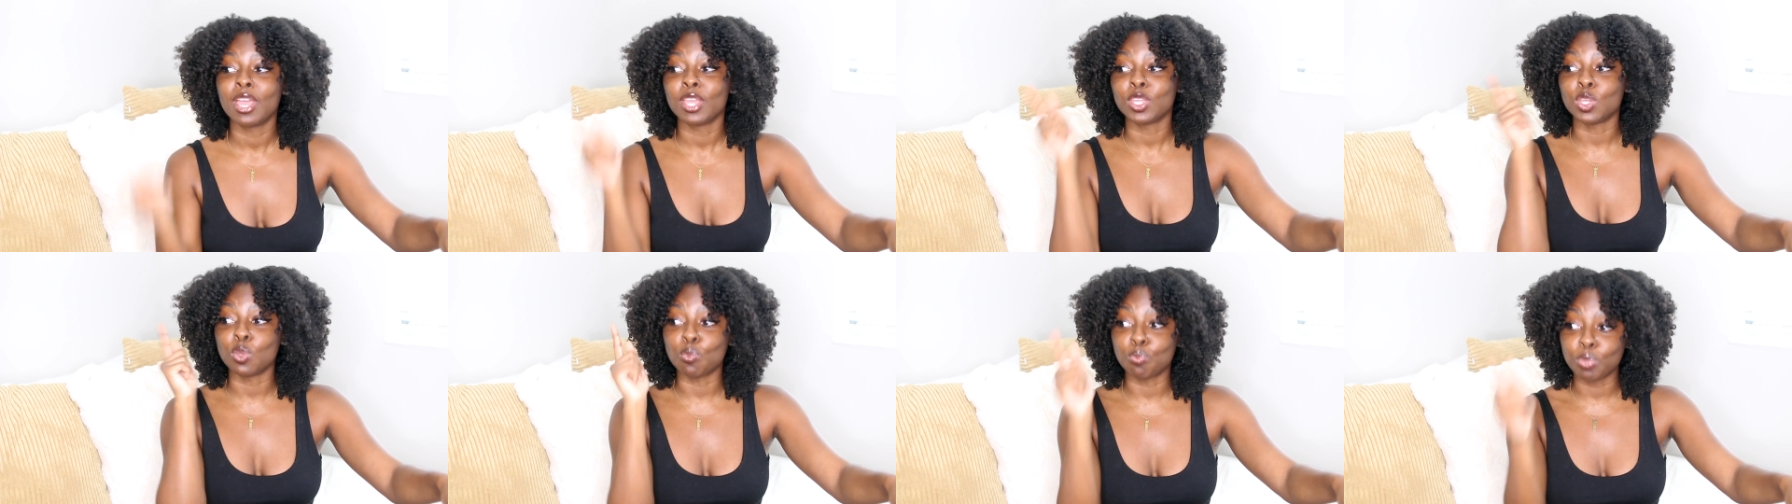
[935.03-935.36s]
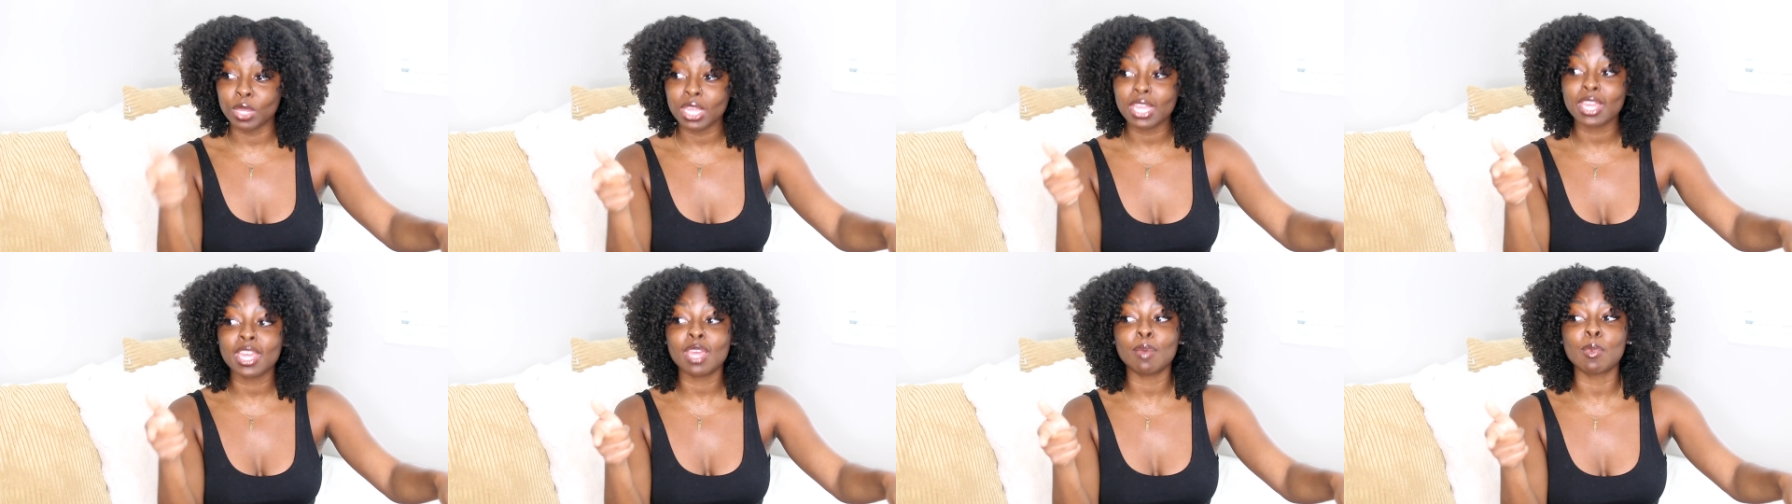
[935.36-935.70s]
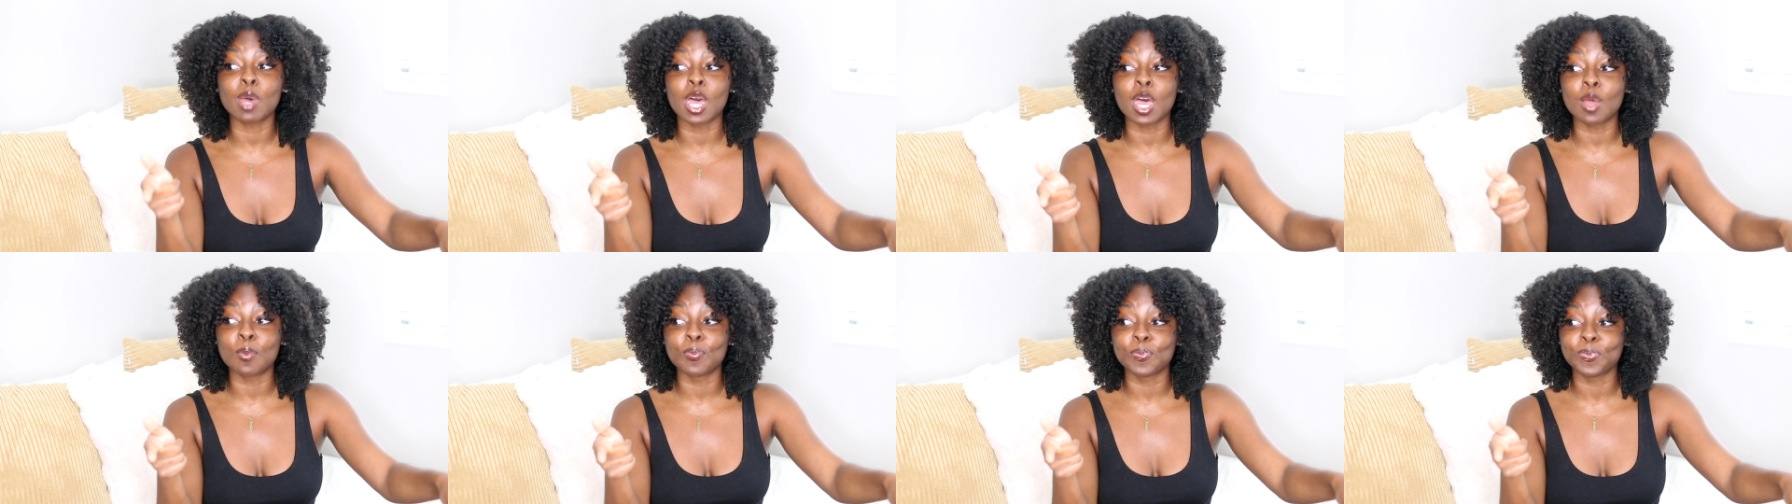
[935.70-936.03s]
You beat him
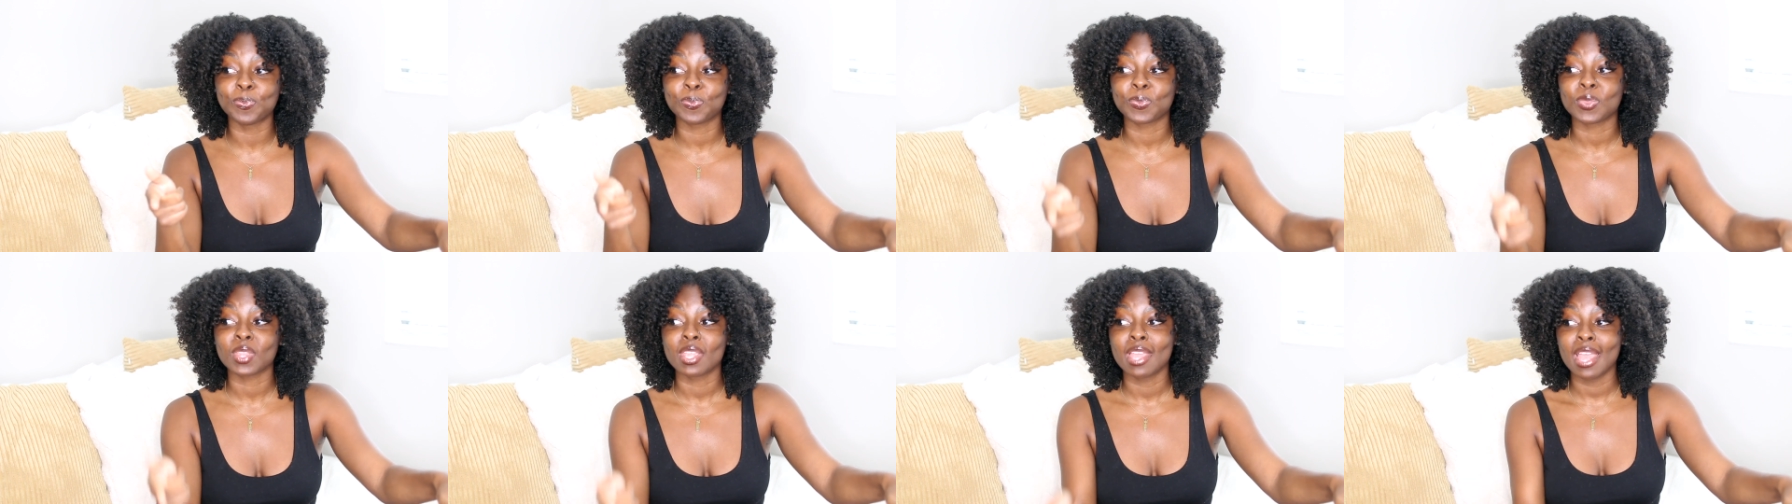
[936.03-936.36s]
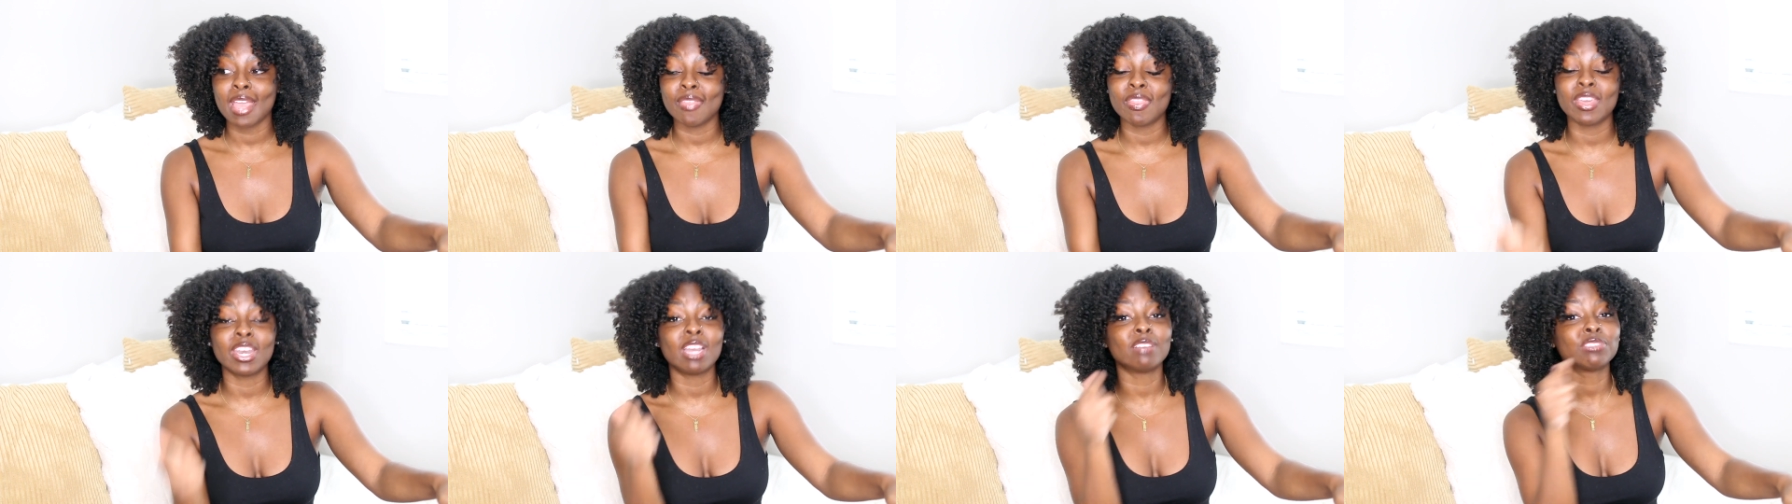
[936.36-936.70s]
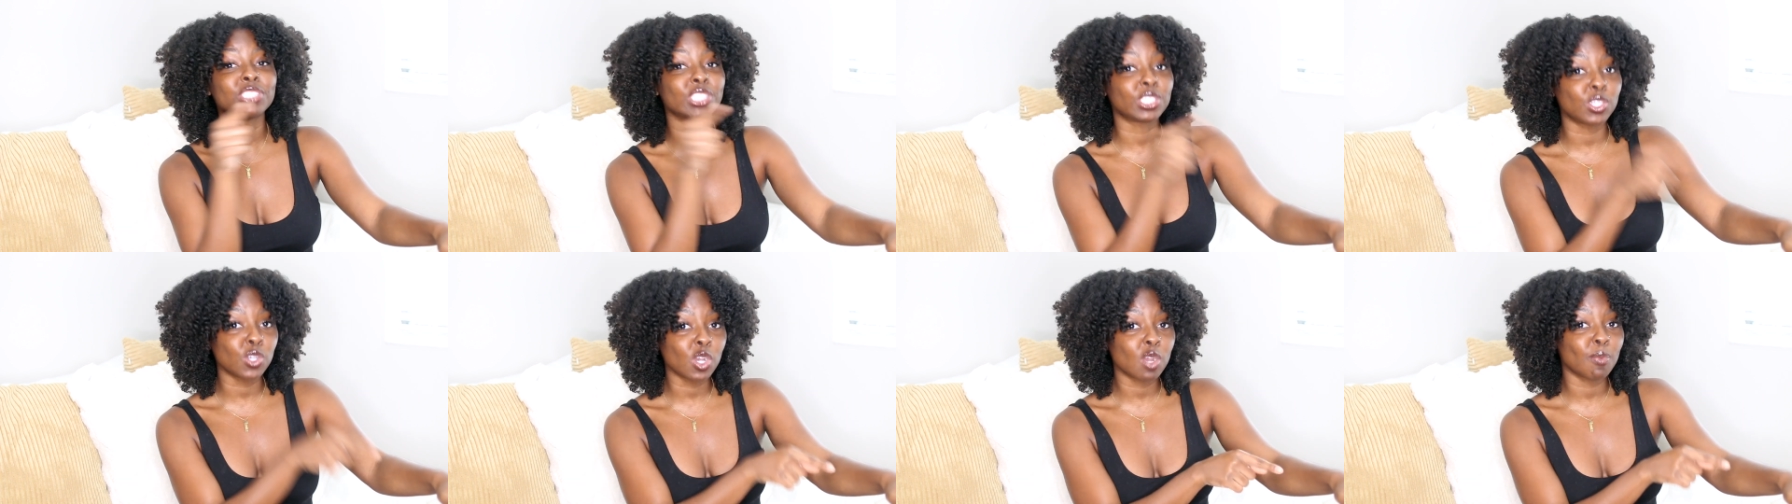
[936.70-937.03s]
up, and then
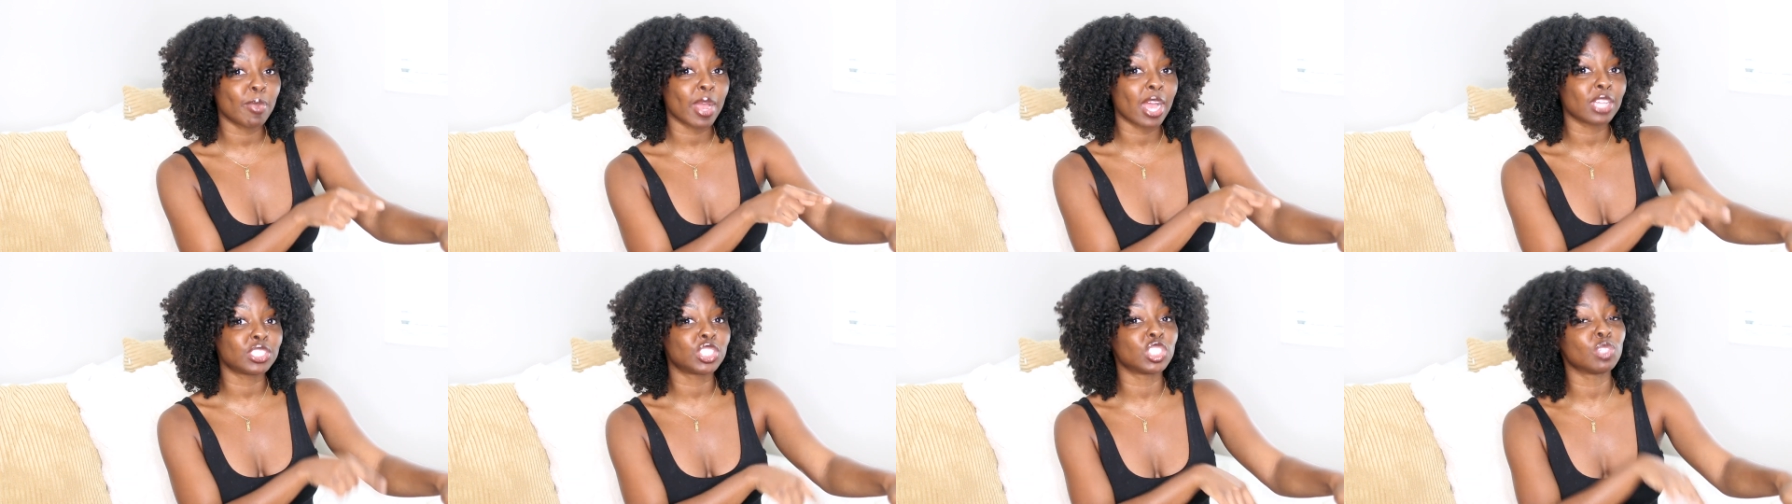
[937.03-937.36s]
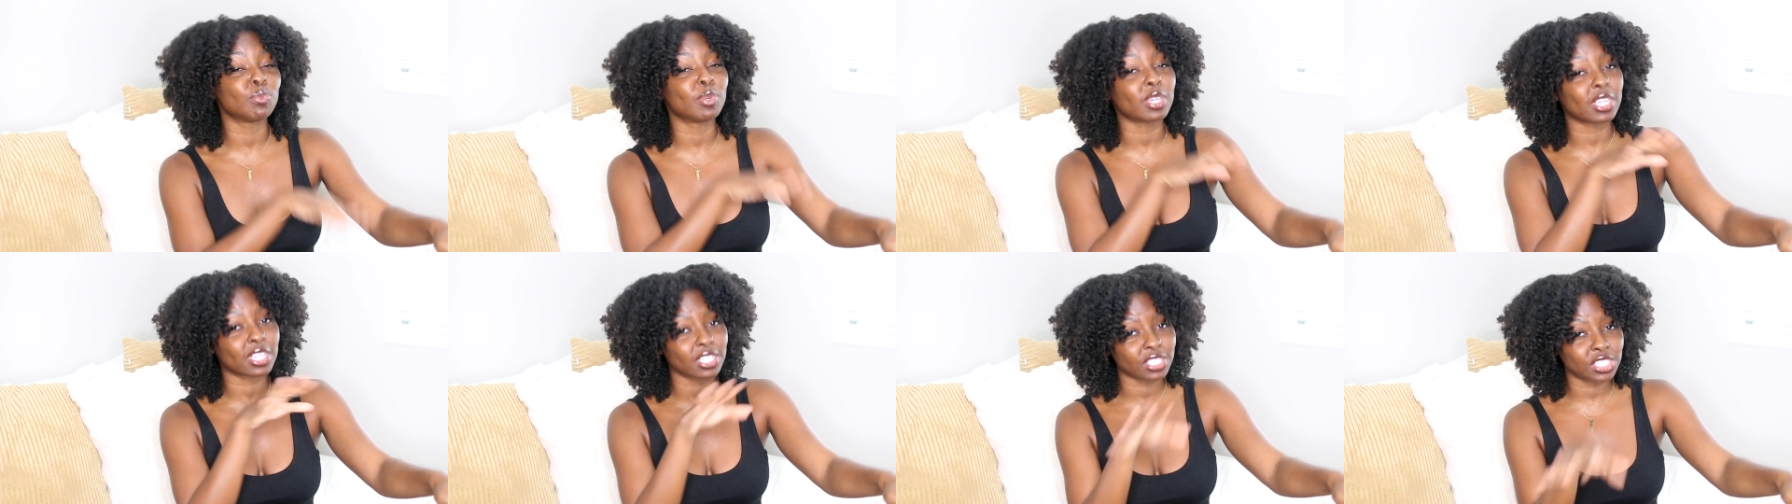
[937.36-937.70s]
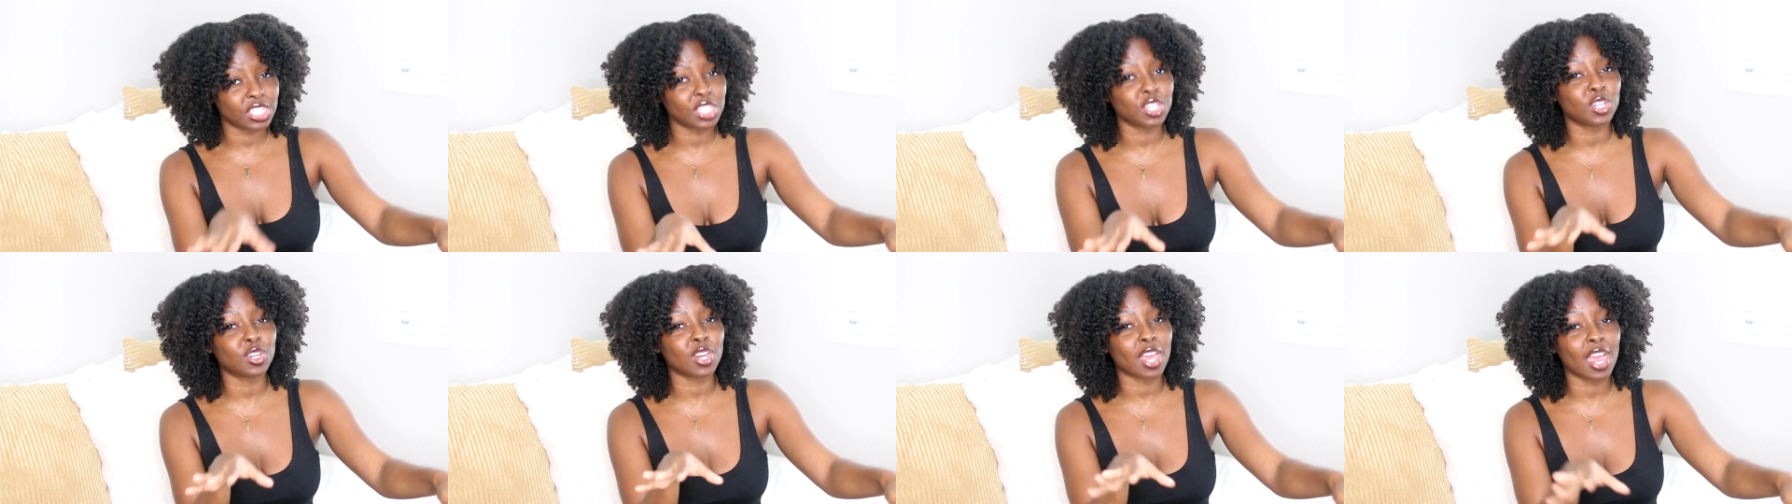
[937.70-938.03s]
if she knew about you but
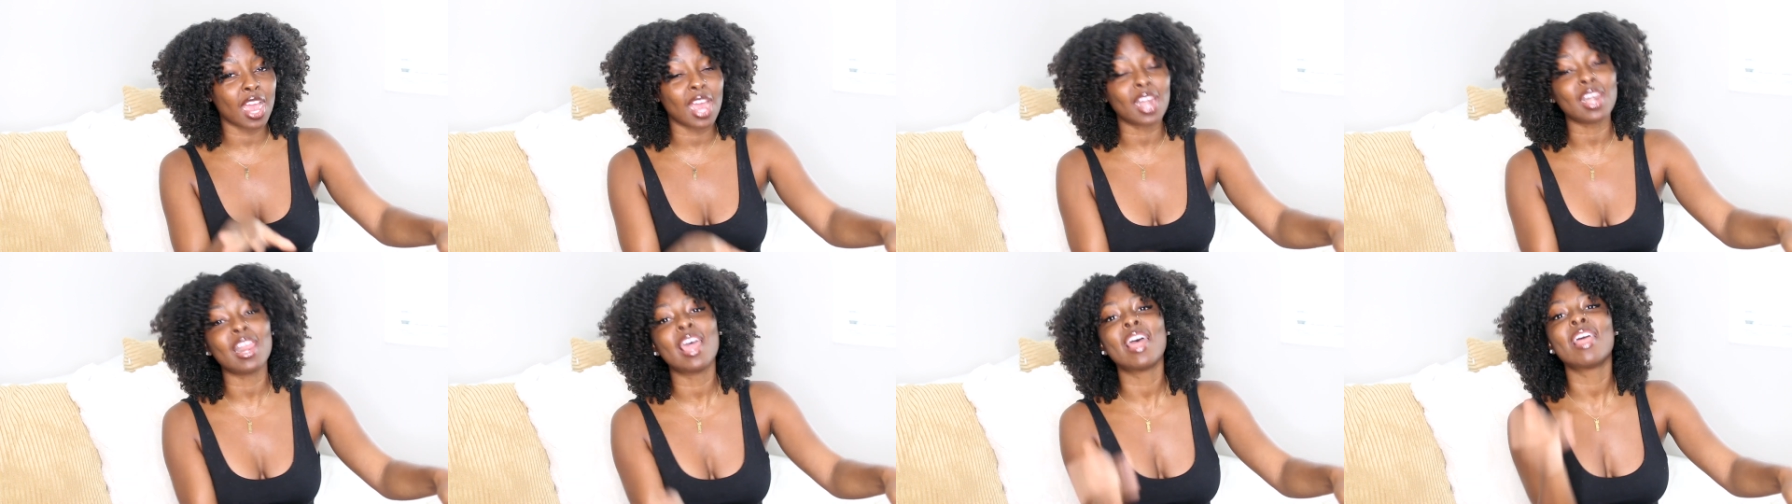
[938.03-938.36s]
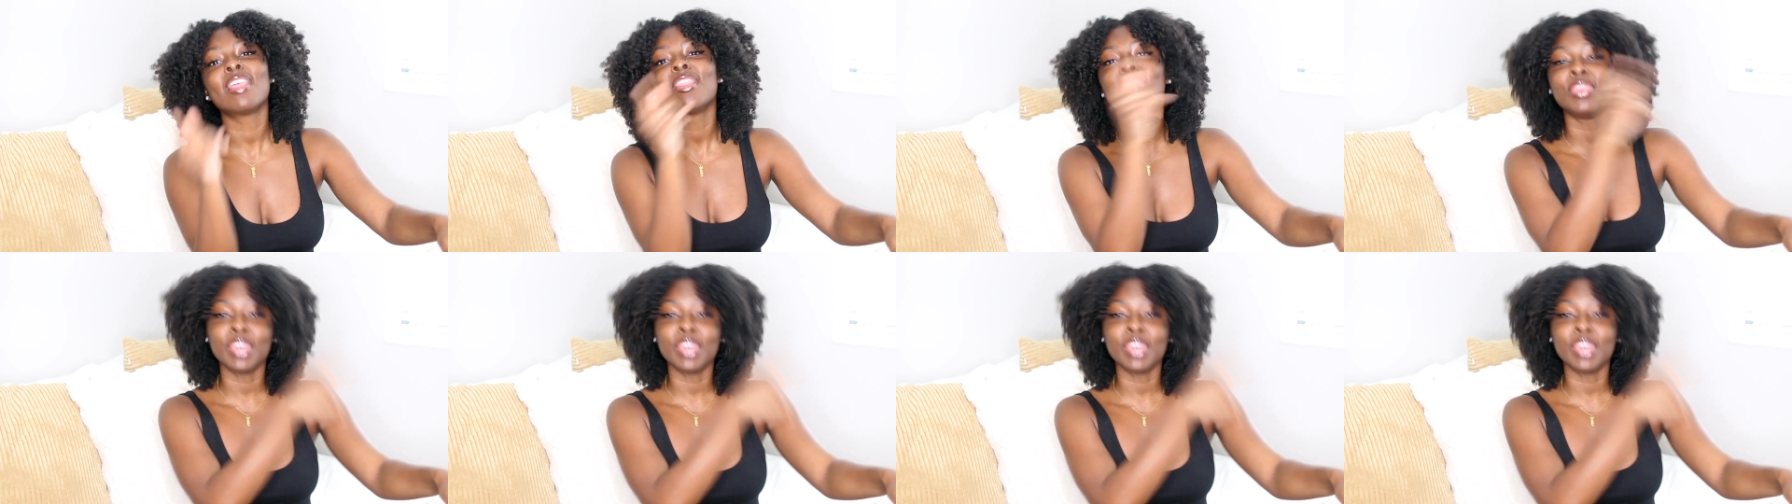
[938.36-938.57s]
continued on,